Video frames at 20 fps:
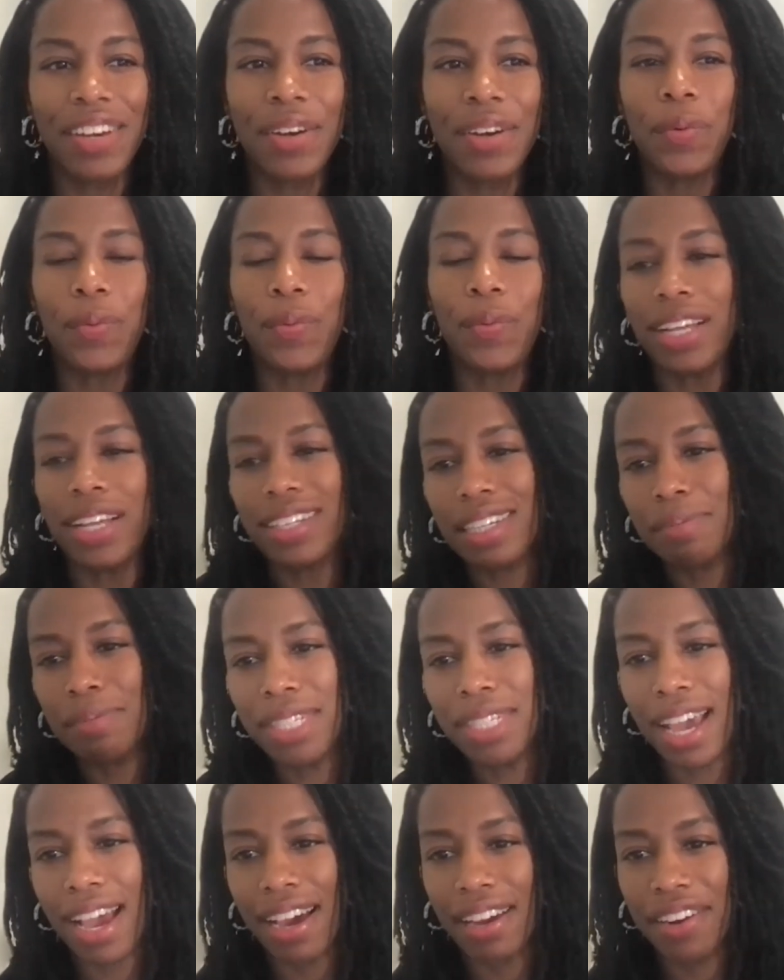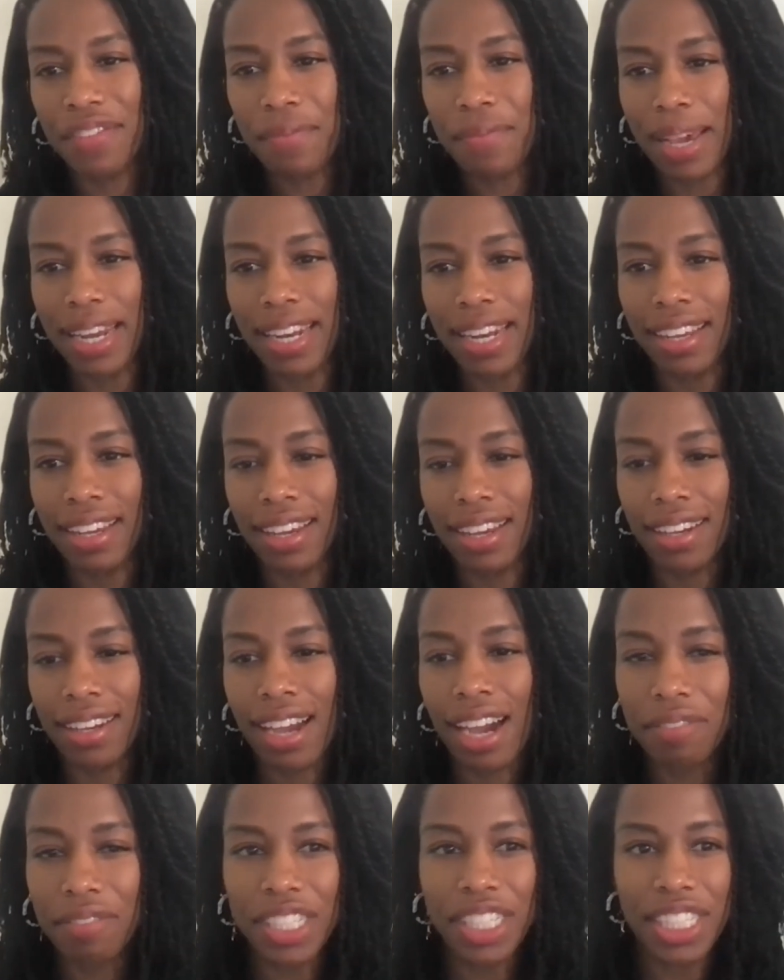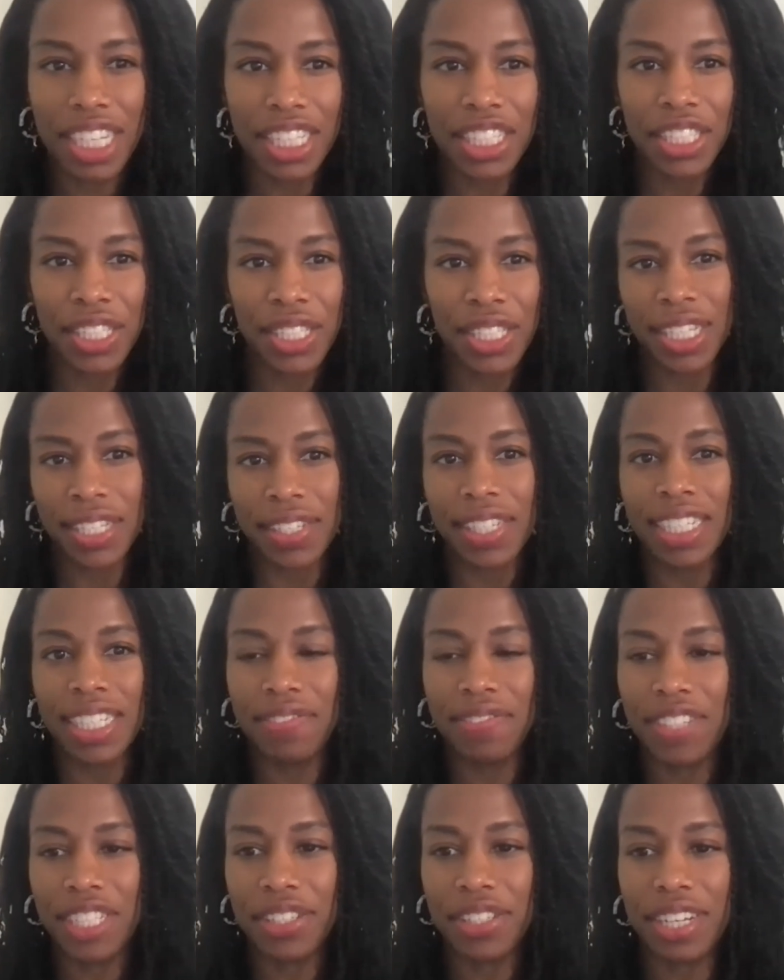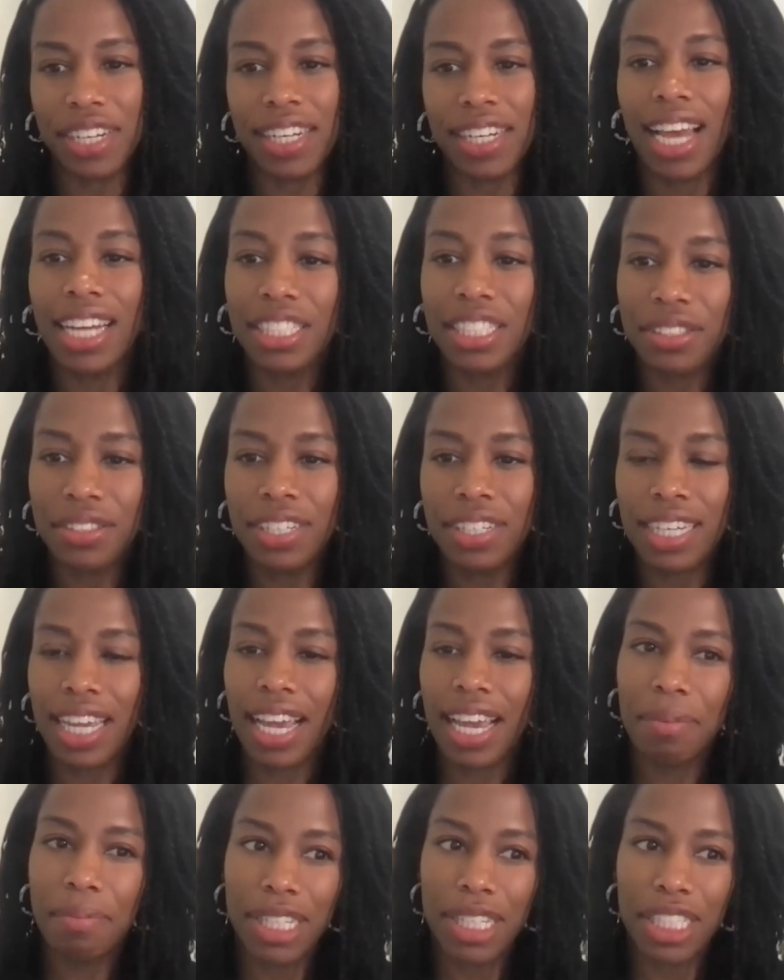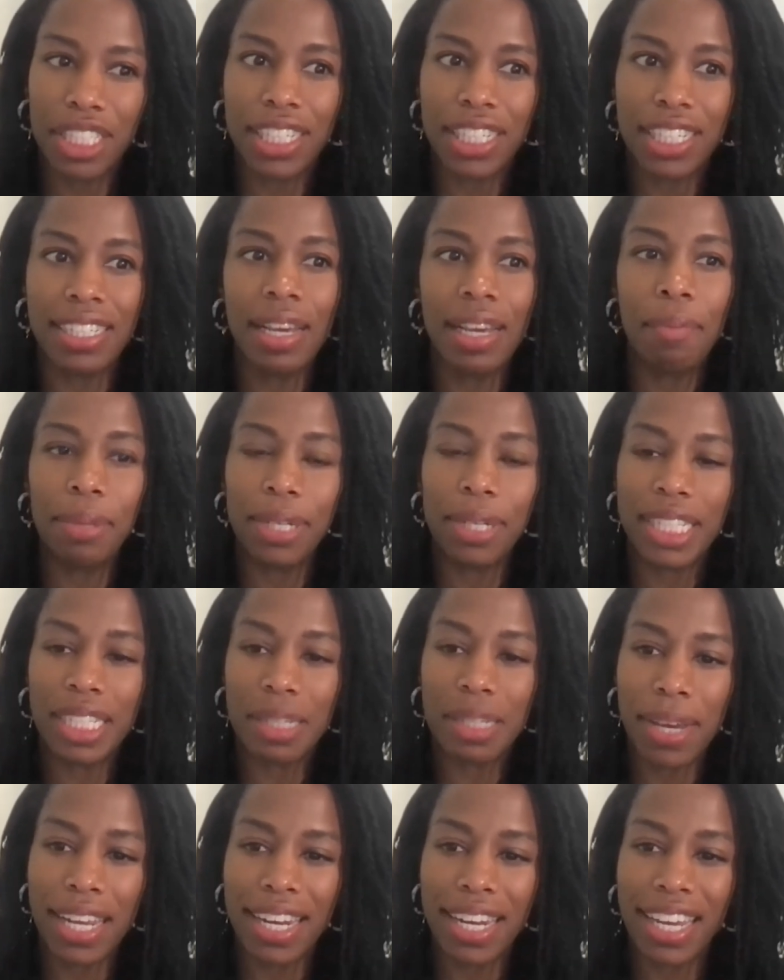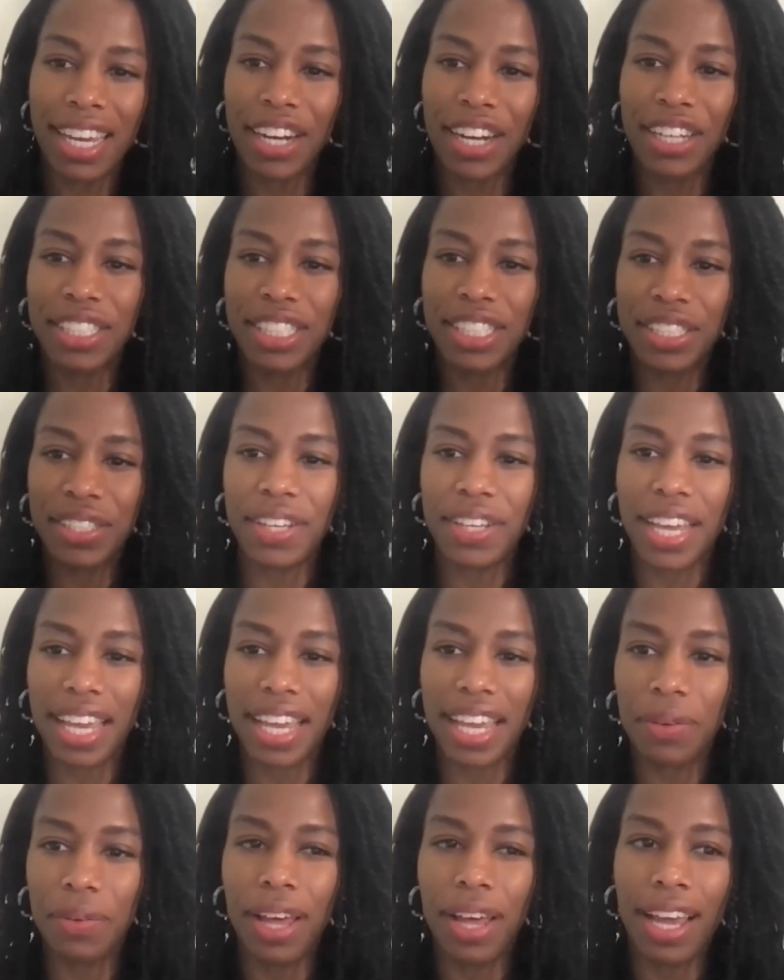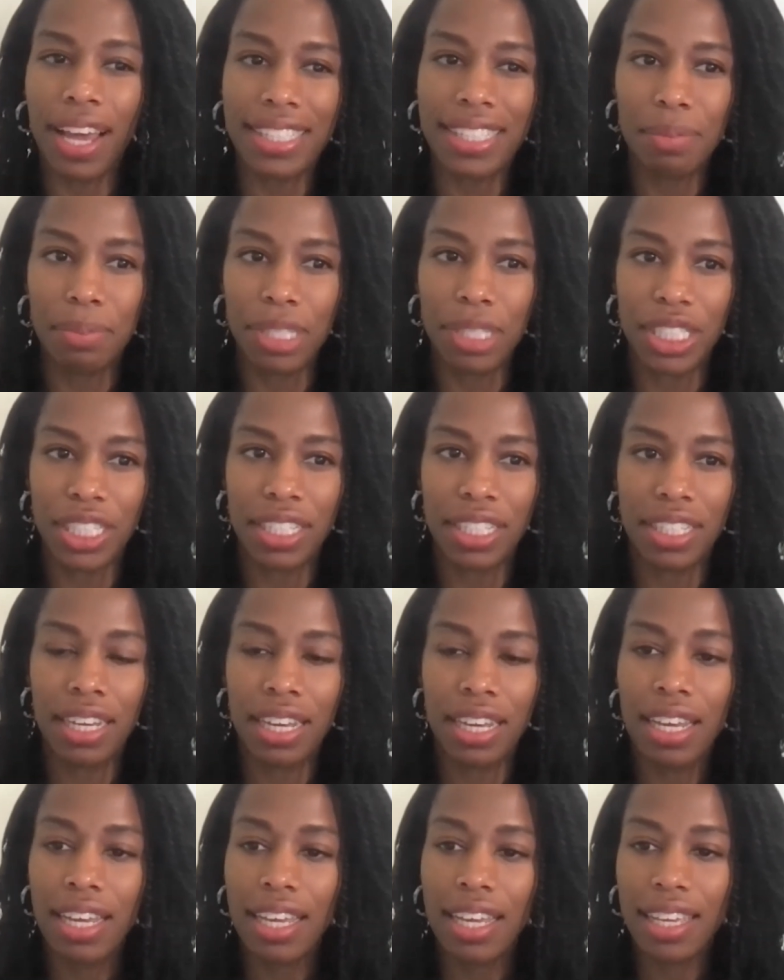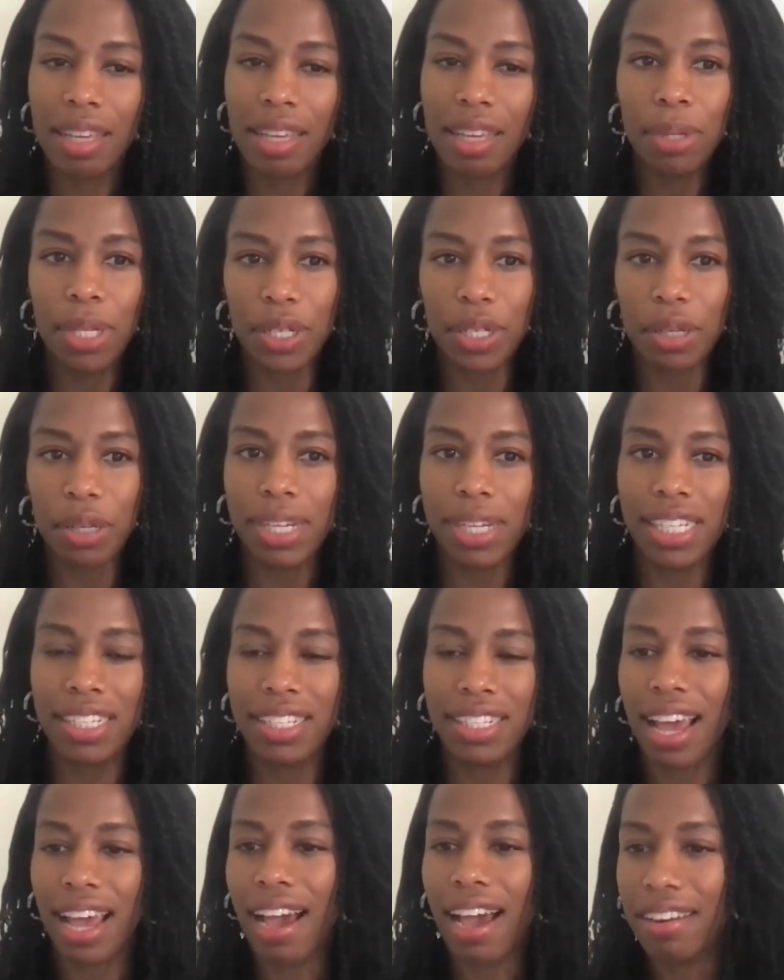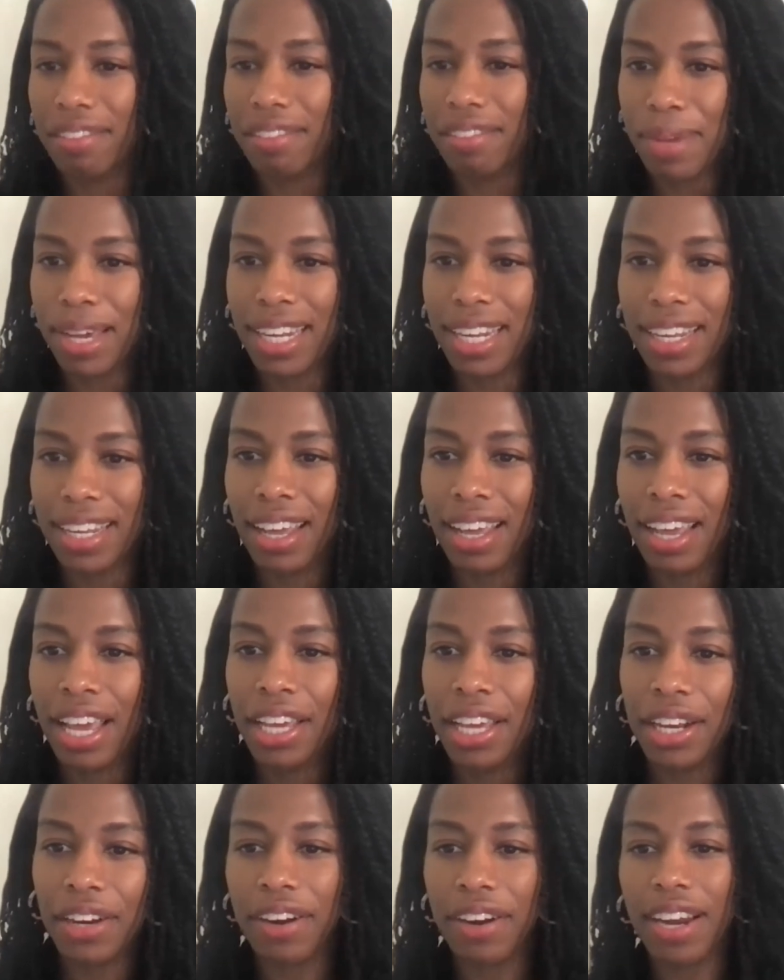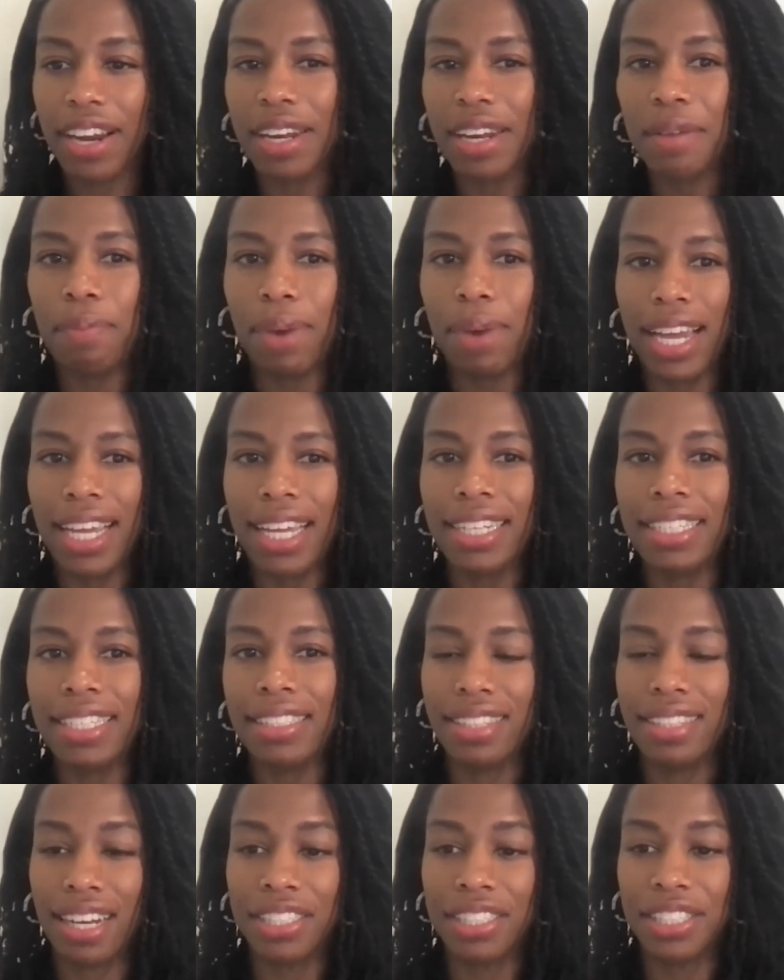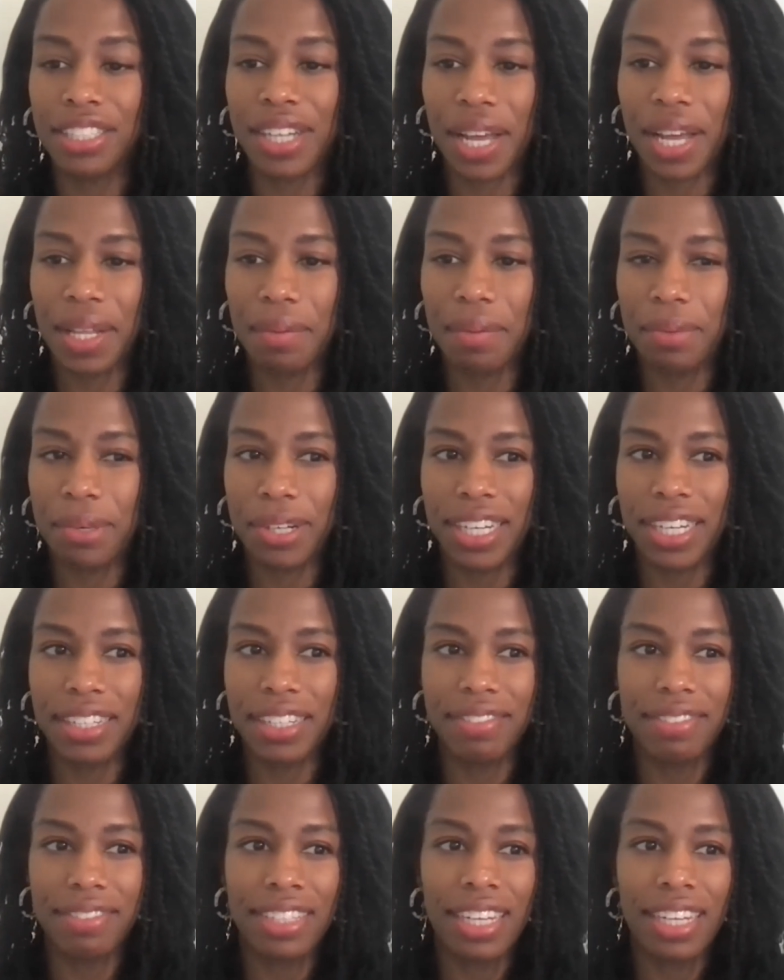Welcome to Out of Many, a conversation series featuring National Academicians participating in our digital annual exhibition, E Pluribus, Out of Many, curated by Dr. Kelli Morgan.